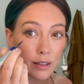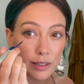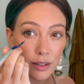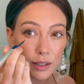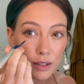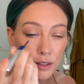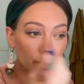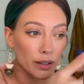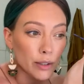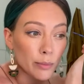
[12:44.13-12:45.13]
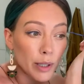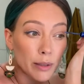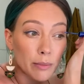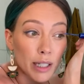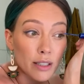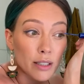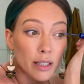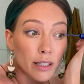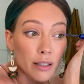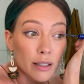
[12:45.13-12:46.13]
down here on your bottom lash
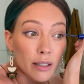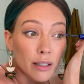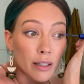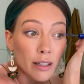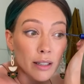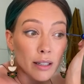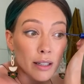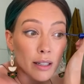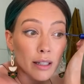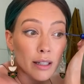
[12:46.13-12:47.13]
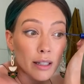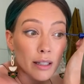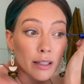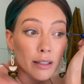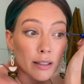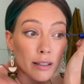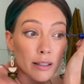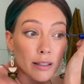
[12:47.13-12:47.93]
line. And